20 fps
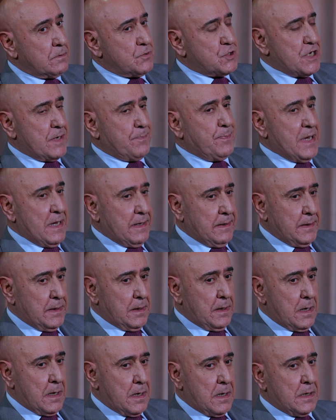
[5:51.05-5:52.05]
Japan
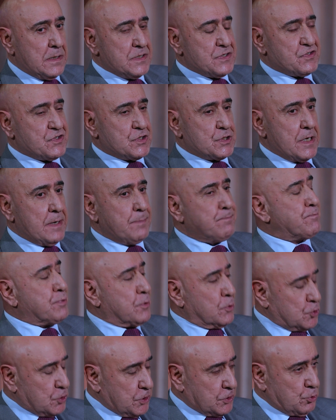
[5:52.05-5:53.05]
has a
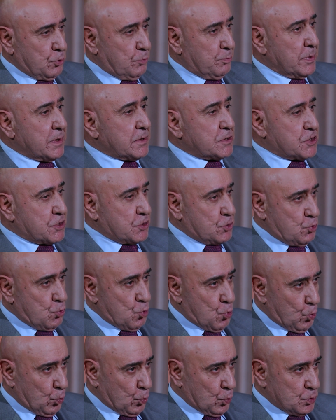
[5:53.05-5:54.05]
project to build
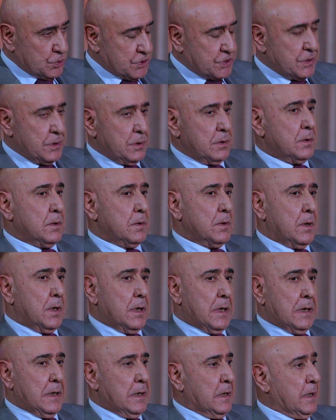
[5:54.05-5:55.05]
schools
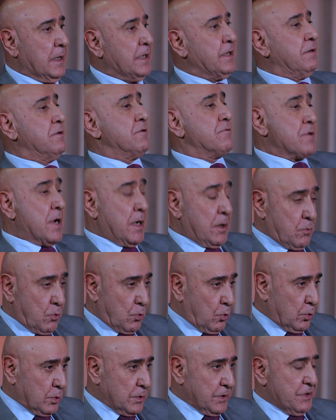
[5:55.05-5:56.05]
uh, in Iraq,
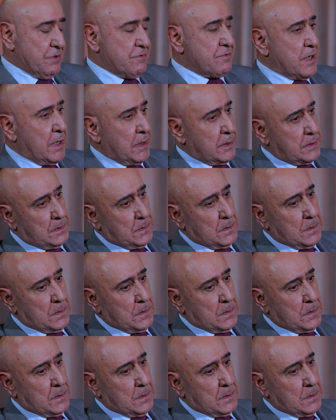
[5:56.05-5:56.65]
whole Iraq.